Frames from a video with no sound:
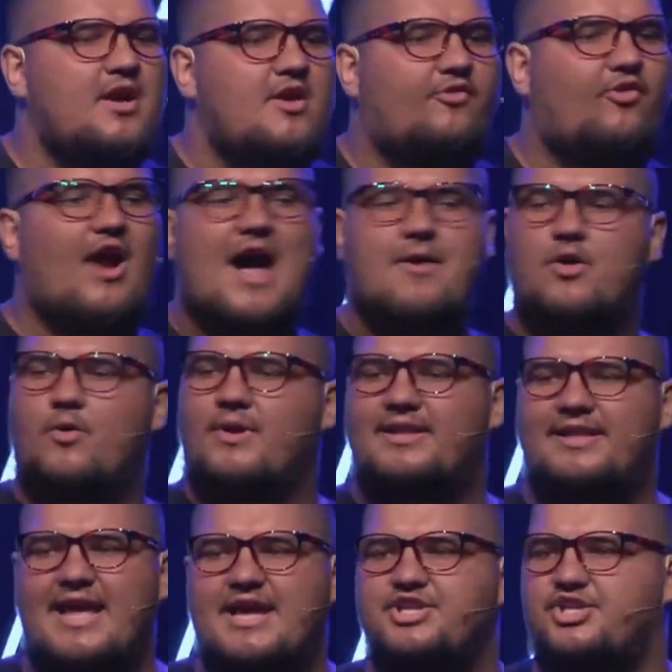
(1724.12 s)
for our
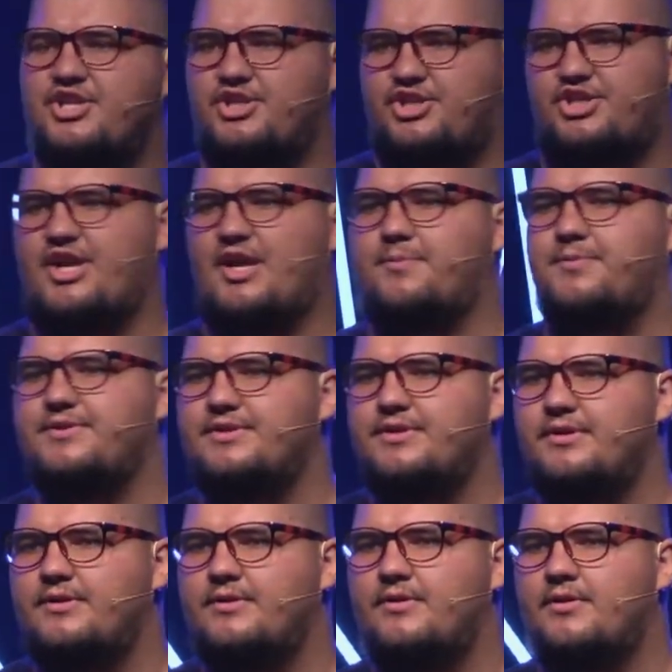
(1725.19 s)
relationships?
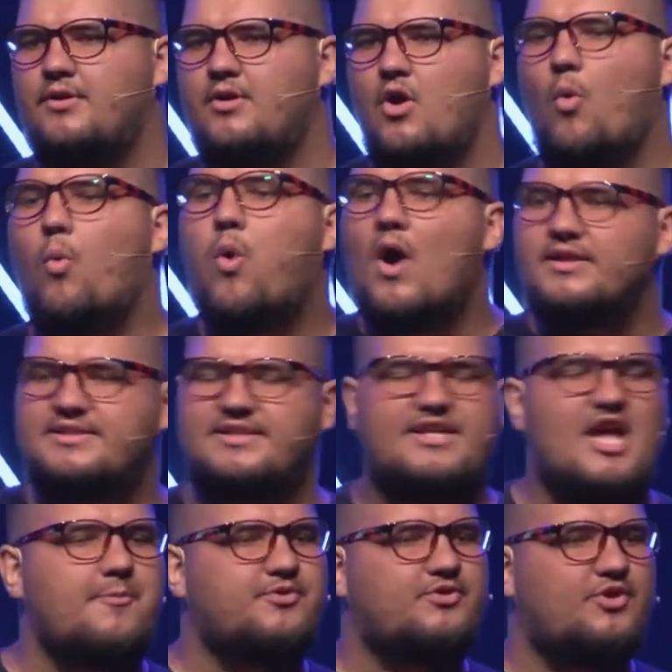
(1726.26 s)
What
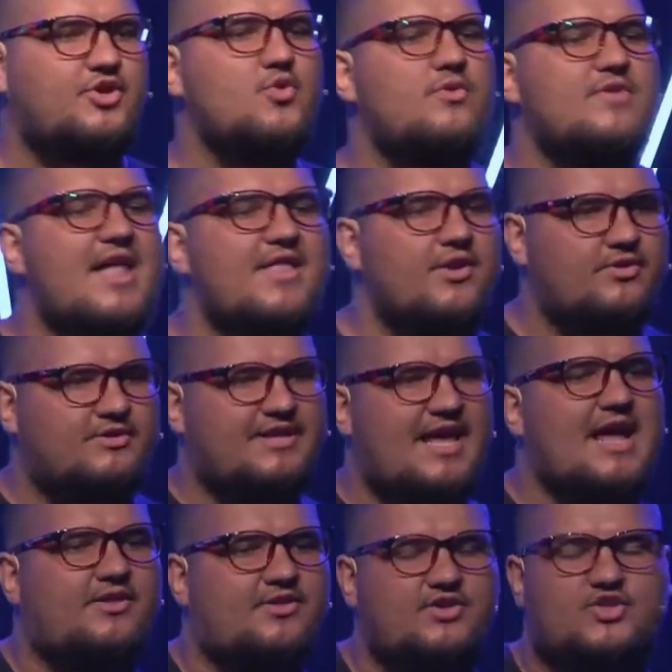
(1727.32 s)
steps do you and I need to
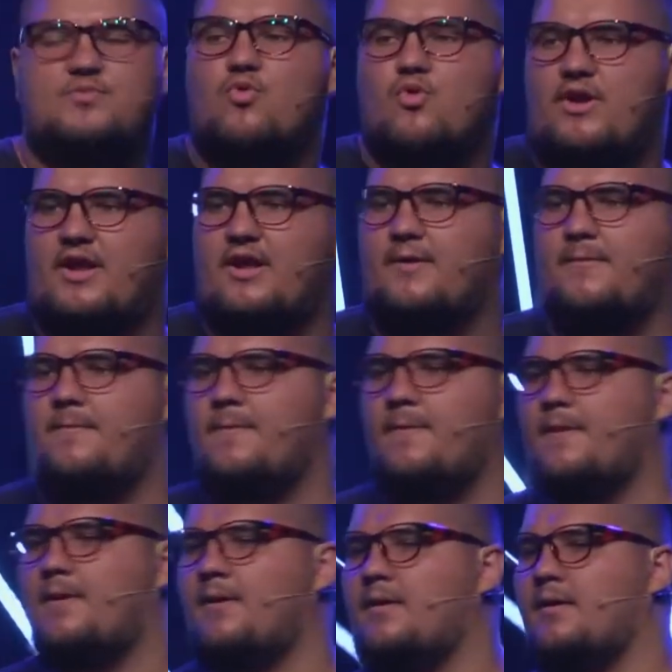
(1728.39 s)
take this
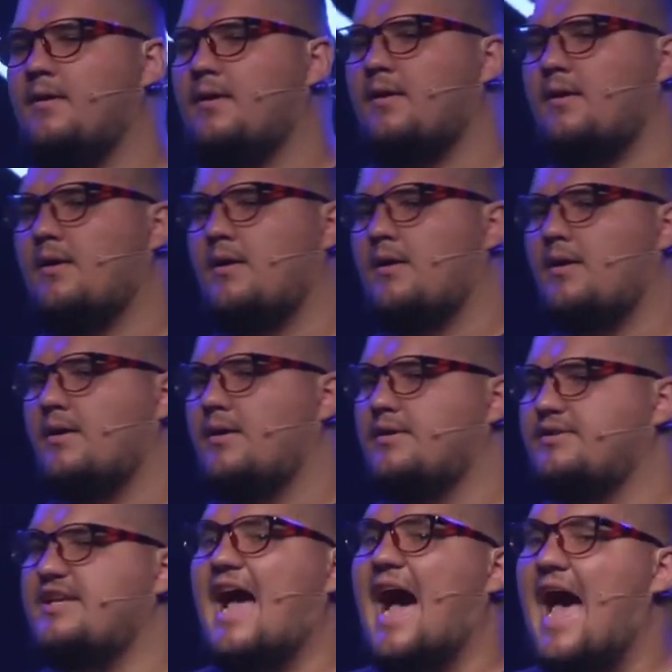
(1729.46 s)
morning?
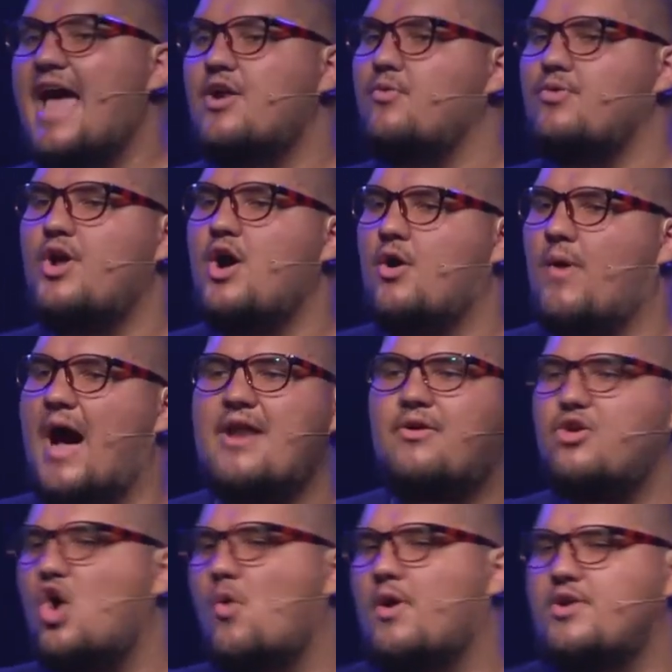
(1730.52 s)
See, I don't know. I don't
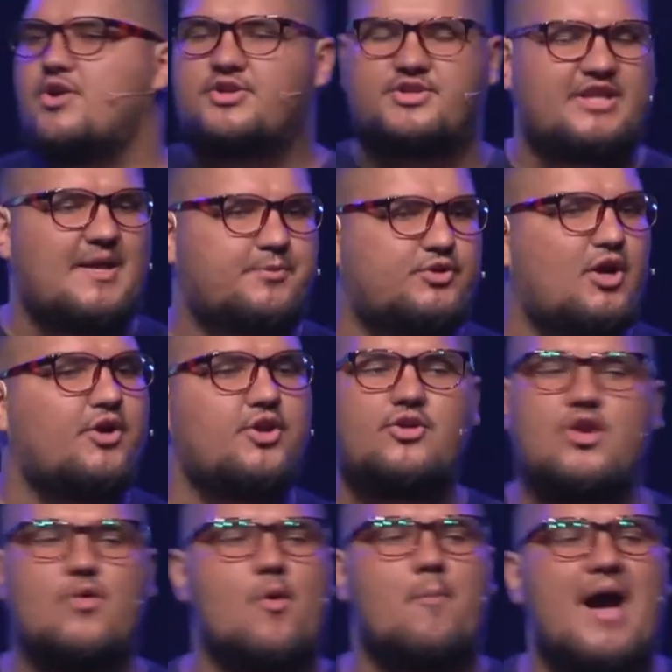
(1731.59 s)
know what your steps are. You don't
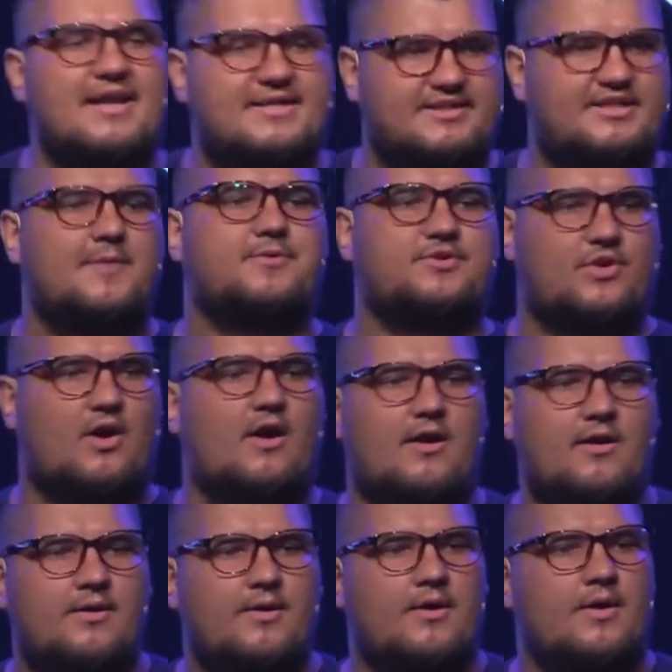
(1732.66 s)
know what my steps are.
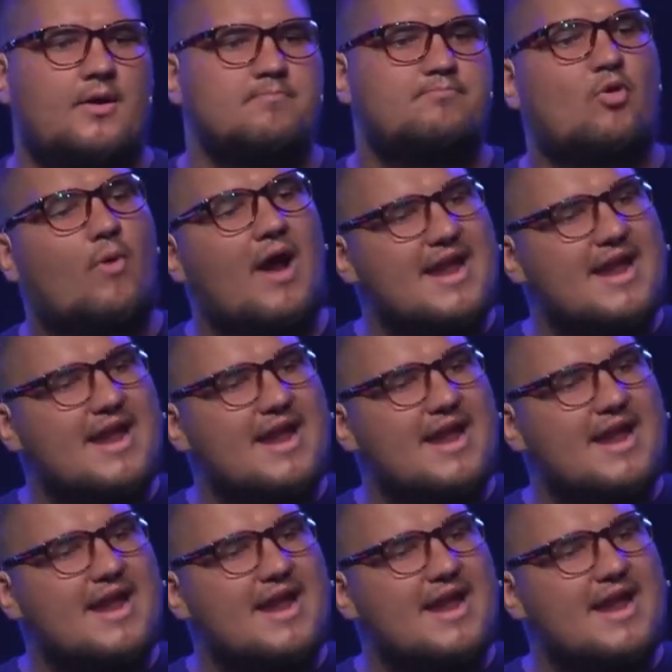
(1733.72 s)
But right